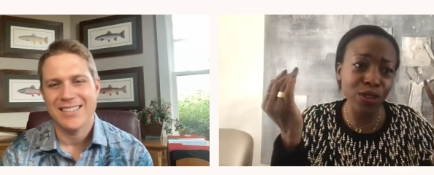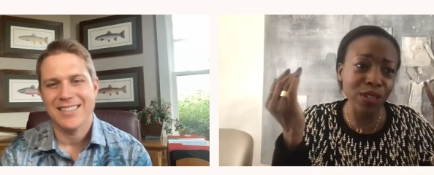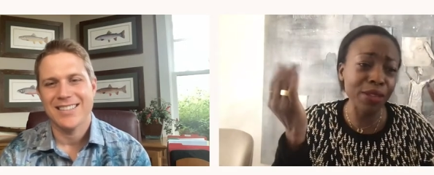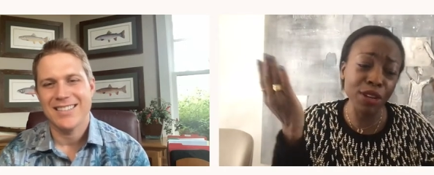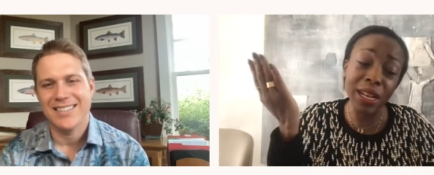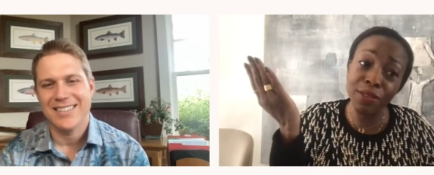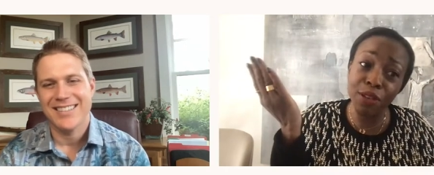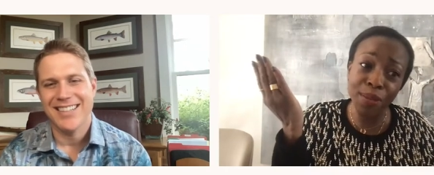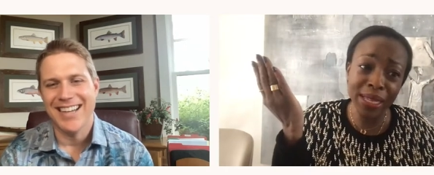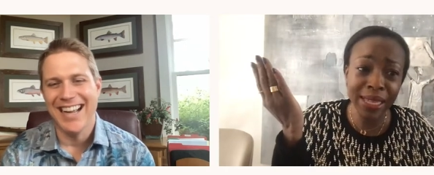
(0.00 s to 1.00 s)
Speaker 1: couldn't even leave a
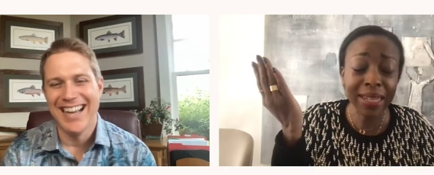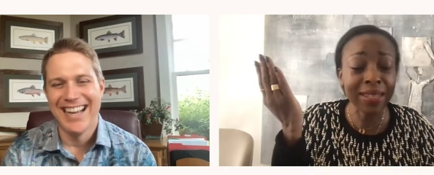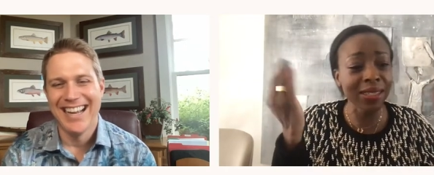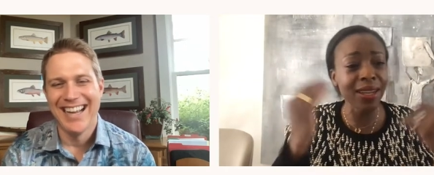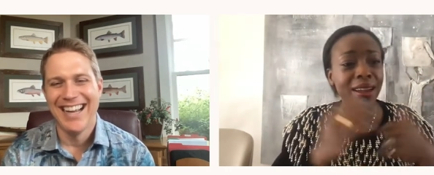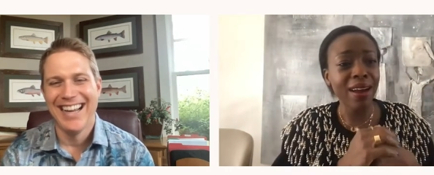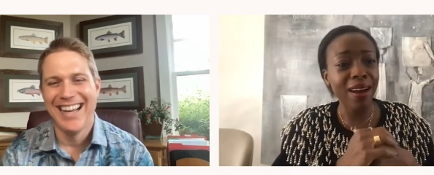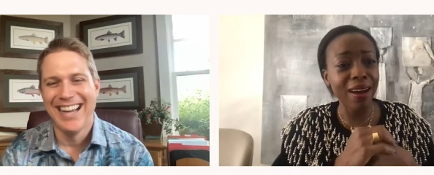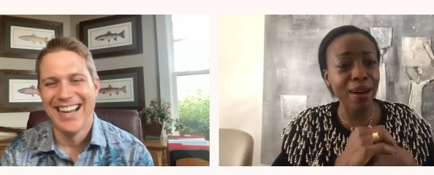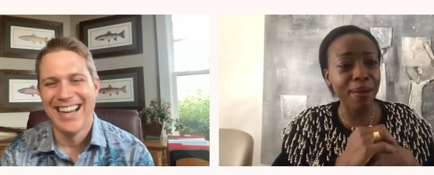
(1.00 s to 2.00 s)
message.
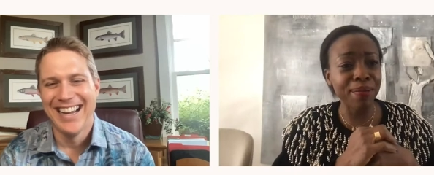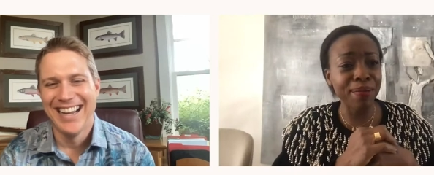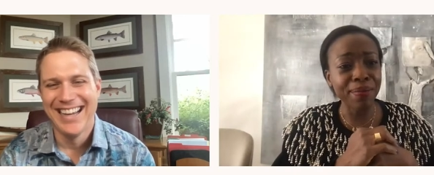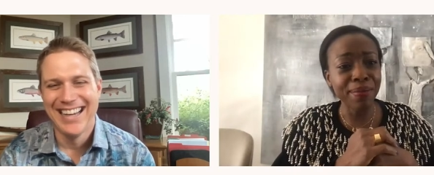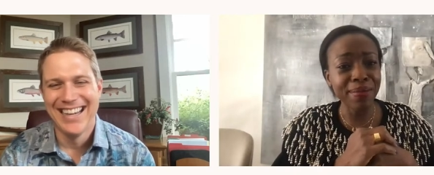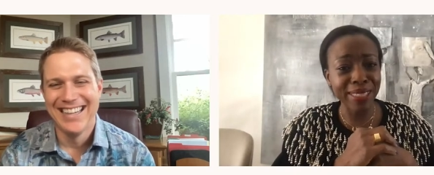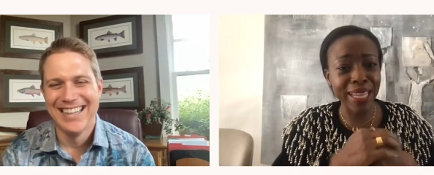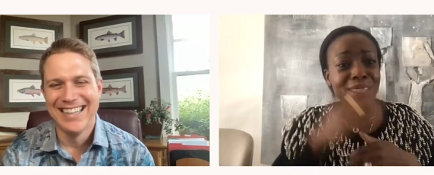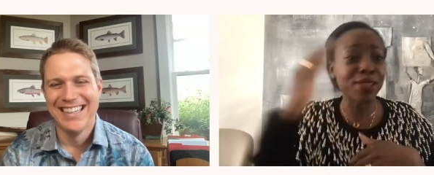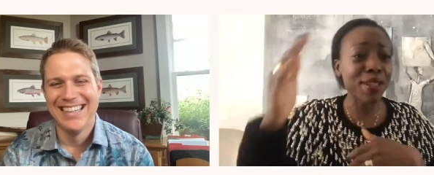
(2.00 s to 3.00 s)

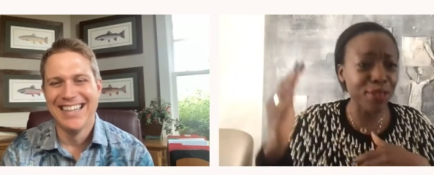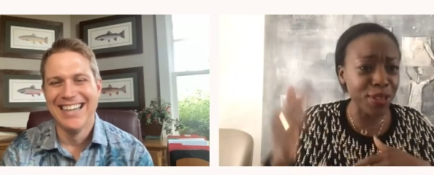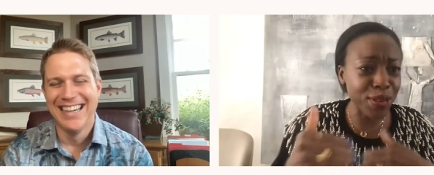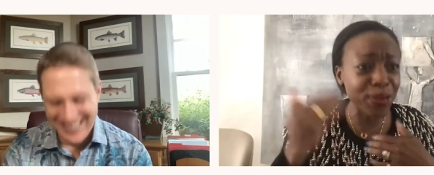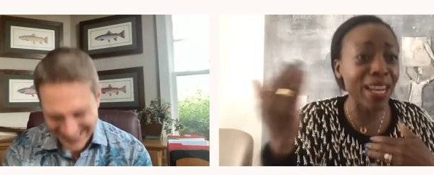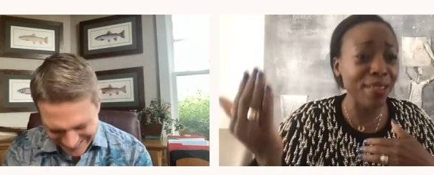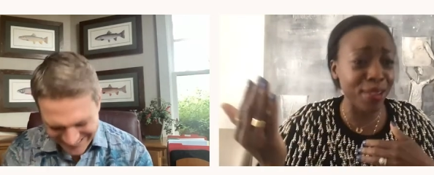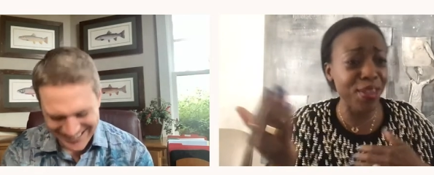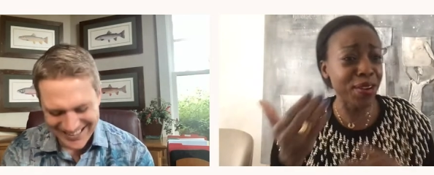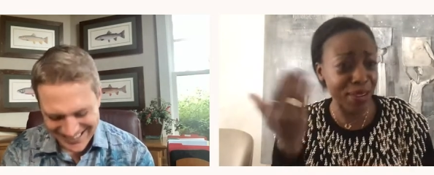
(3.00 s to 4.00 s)
10 years after, you could
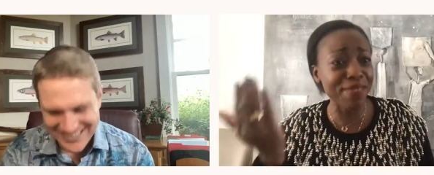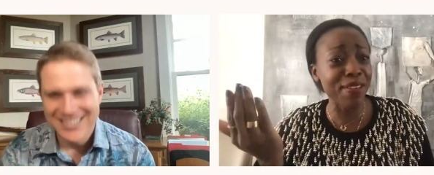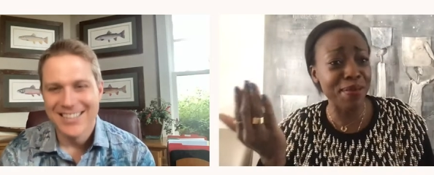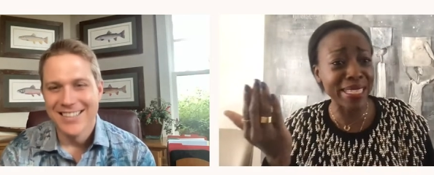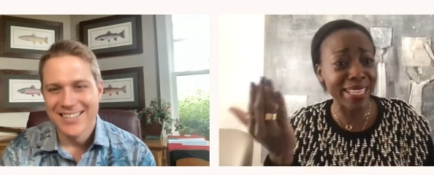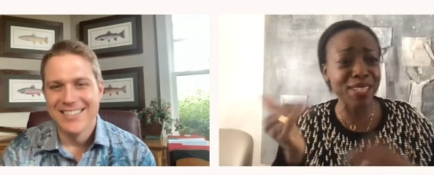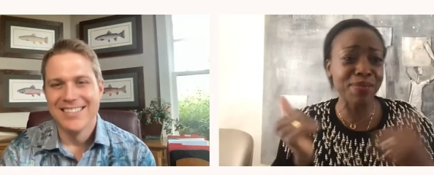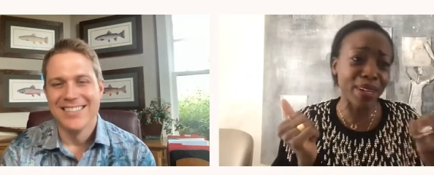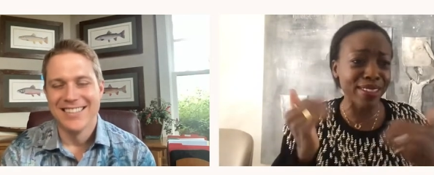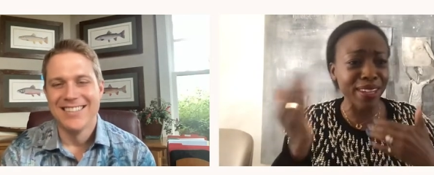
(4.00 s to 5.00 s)
leave a message,
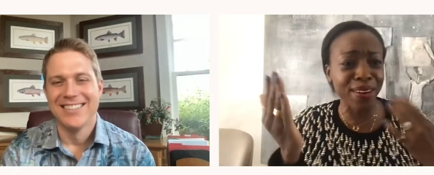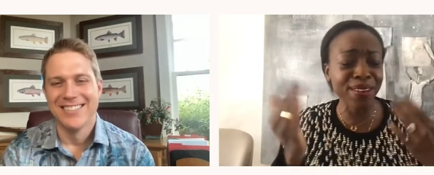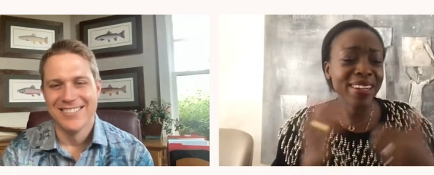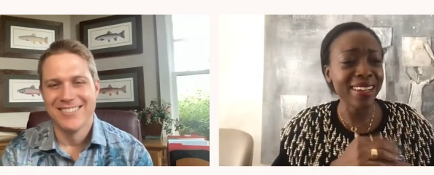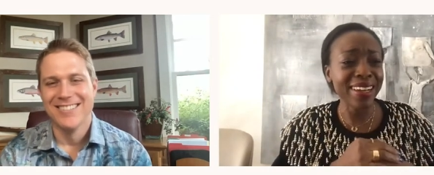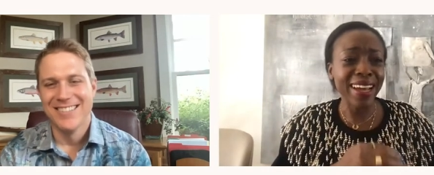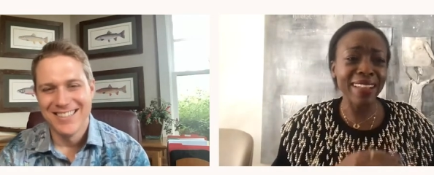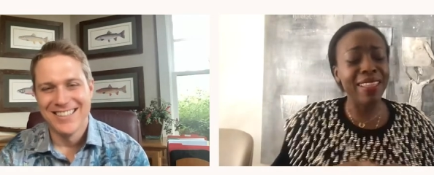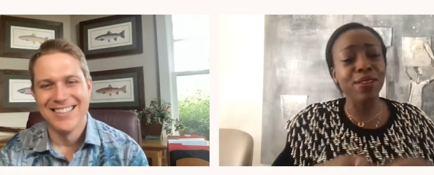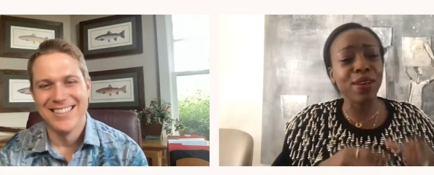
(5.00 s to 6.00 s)
but, you know,
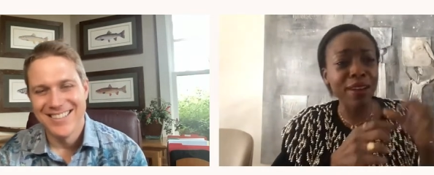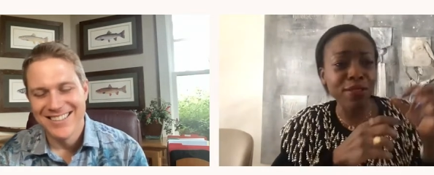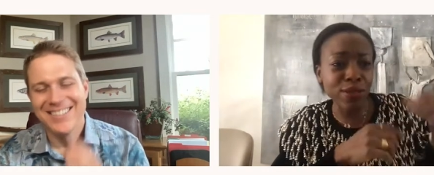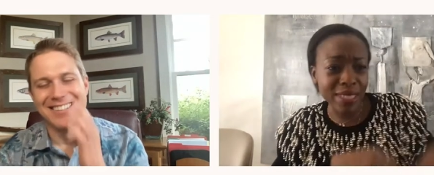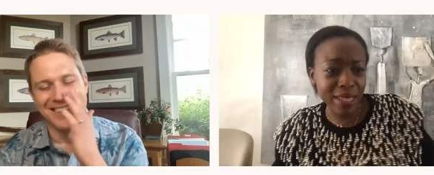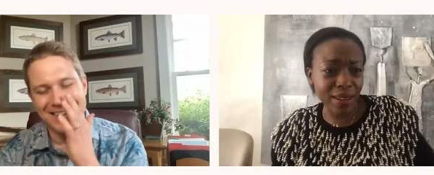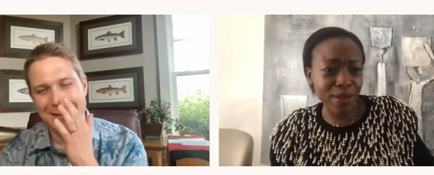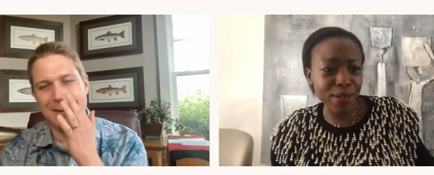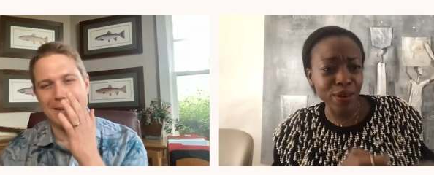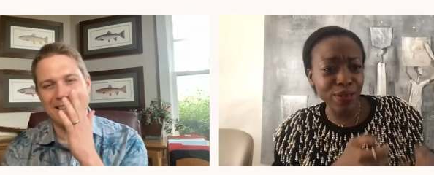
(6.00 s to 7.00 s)
and then you have
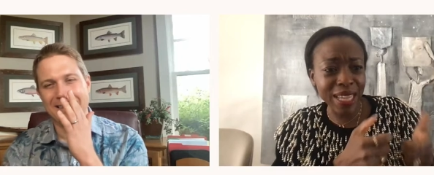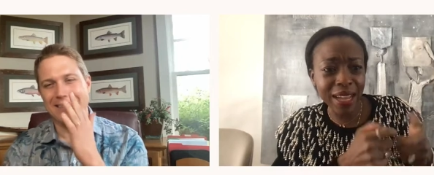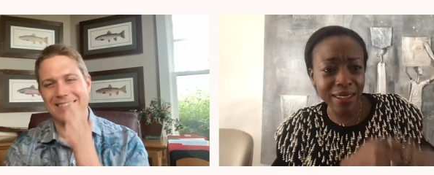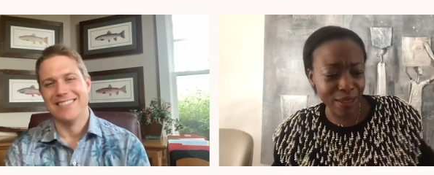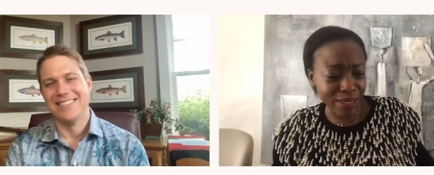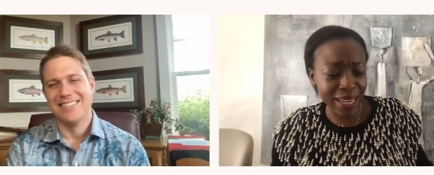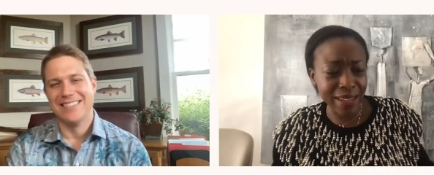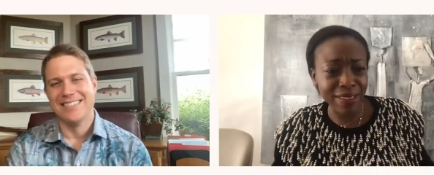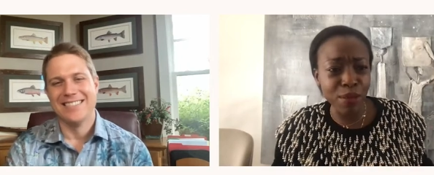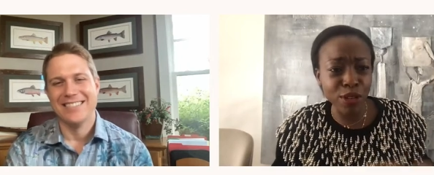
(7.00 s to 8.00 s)
to,
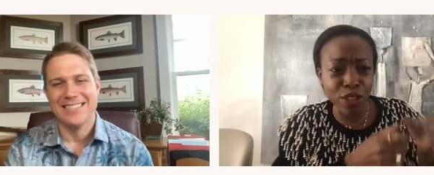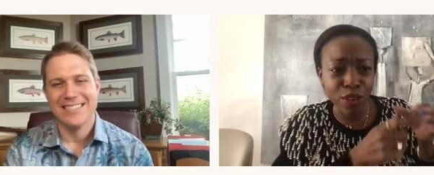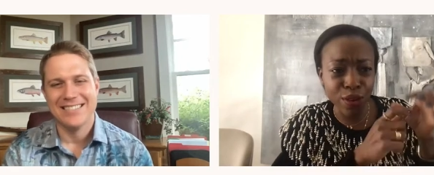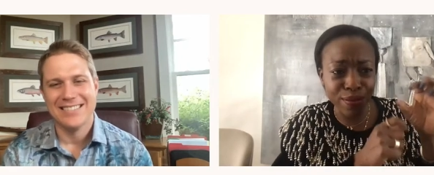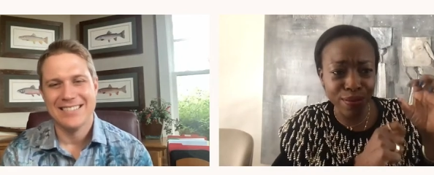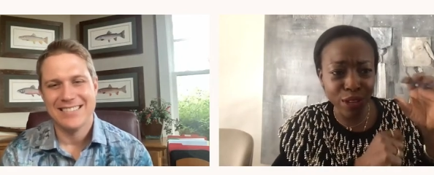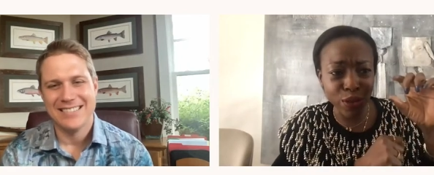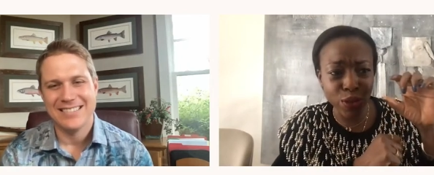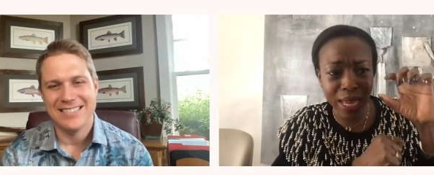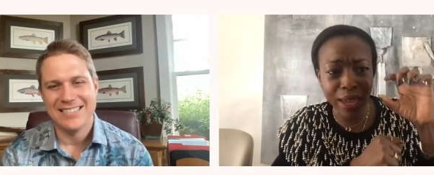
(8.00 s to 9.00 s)
tag them on the,
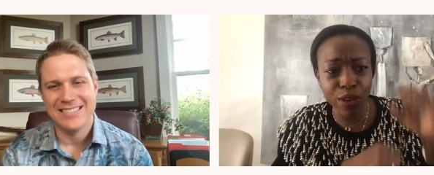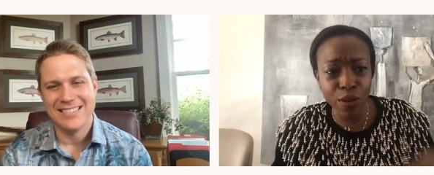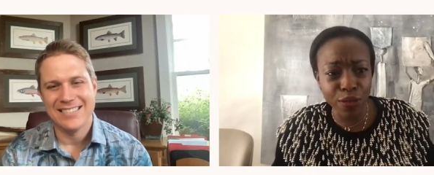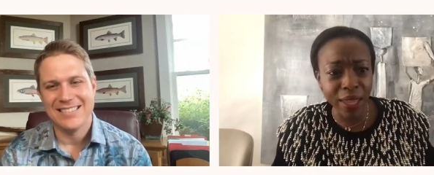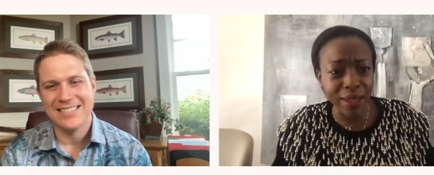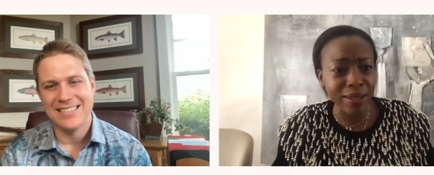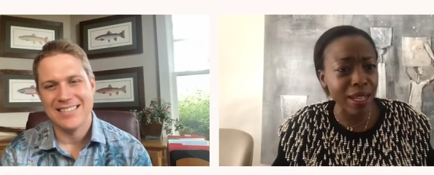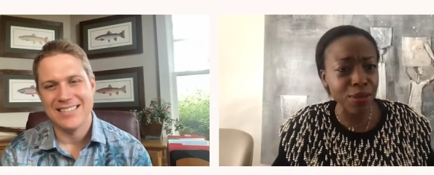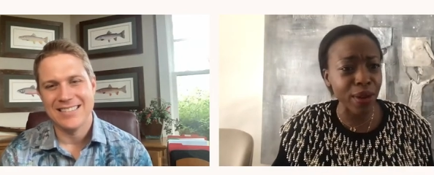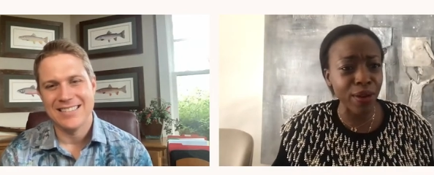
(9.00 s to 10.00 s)
the tango thing
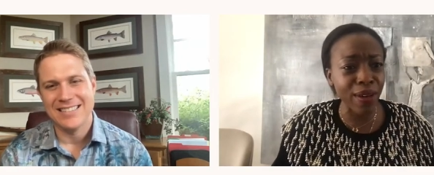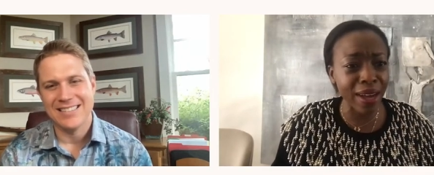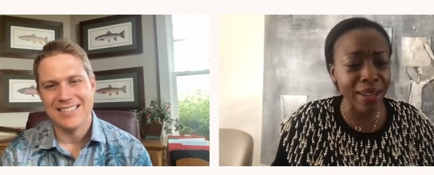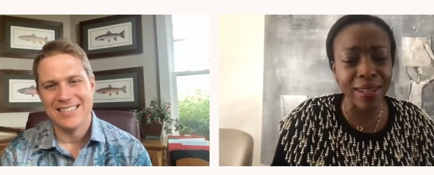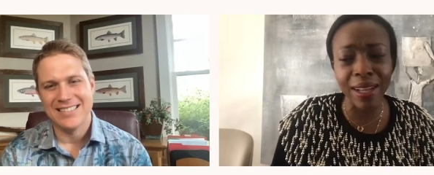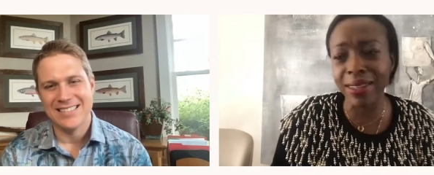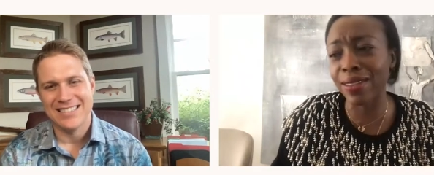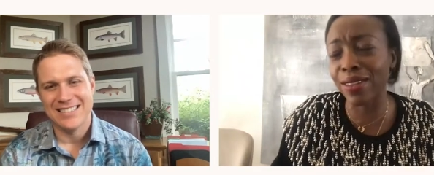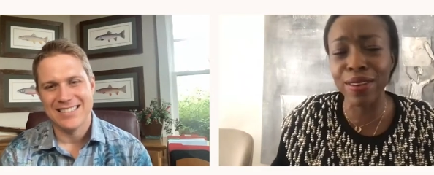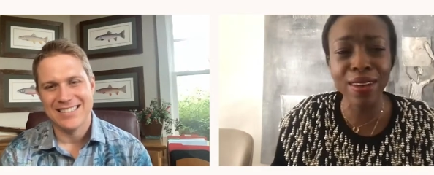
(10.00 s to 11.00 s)
that we all had, like
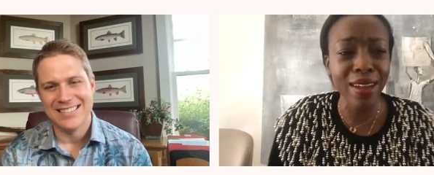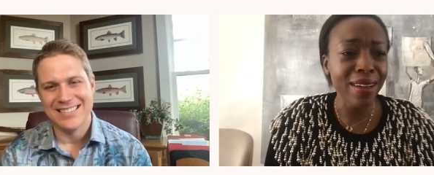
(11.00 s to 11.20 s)
in the